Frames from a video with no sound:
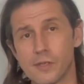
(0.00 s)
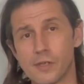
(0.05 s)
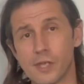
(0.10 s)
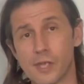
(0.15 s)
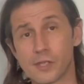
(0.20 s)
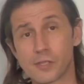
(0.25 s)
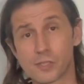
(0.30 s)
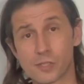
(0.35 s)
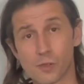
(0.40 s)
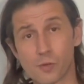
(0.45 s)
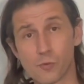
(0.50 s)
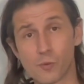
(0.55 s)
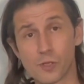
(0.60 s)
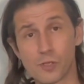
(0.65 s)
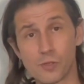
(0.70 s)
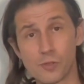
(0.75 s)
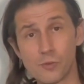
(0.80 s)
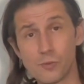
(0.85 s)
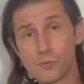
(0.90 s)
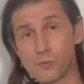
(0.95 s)
And so when
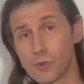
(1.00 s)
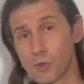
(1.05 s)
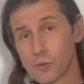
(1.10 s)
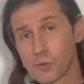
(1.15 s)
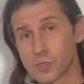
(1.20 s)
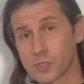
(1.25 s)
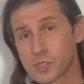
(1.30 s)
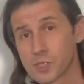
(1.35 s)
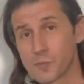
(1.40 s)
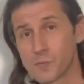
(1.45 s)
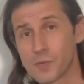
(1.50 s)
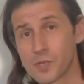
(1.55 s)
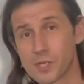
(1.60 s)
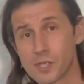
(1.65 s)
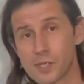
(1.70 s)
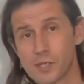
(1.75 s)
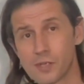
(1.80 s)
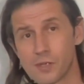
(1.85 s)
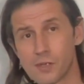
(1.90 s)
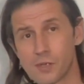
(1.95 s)
you notice
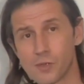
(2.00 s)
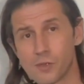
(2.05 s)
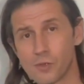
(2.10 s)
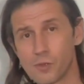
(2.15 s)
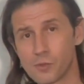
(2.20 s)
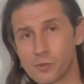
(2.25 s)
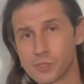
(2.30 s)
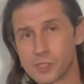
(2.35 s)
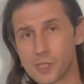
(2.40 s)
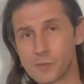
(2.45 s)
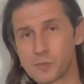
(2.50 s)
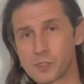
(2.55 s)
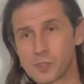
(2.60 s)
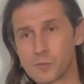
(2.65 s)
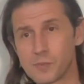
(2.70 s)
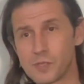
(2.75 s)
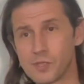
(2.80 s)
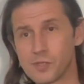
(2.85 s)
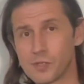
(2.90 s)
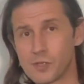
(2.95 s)
somebody who seems to
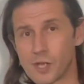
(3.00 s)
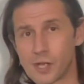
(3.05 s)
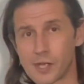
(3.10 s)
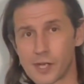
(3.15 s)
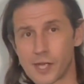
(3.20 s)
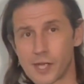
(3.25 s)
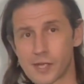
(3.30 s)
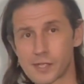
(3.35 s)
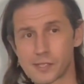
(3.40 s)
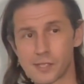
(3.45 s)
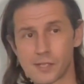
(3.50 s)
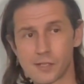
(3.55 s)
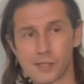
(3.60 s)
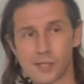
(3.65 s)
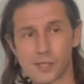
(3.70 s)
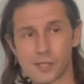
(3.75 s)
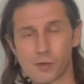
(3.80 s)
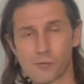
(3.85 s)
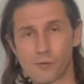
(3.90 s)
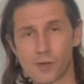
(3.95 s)
be not acting
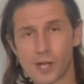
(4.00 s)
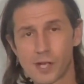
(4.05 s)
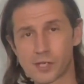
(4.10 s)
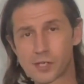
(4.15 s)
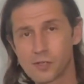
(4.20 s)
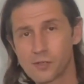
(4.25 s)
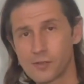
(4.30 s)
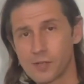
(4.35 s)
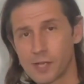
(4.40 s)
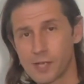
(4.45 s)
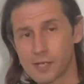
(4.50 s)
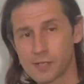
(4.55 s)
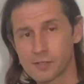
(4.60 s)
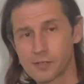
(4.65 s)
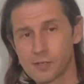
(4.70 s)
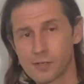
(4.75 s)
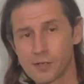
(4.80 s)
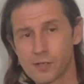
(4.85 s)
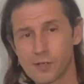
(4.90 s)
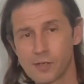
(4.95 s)
like a rational
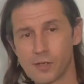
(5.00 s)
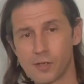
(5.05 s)
actor,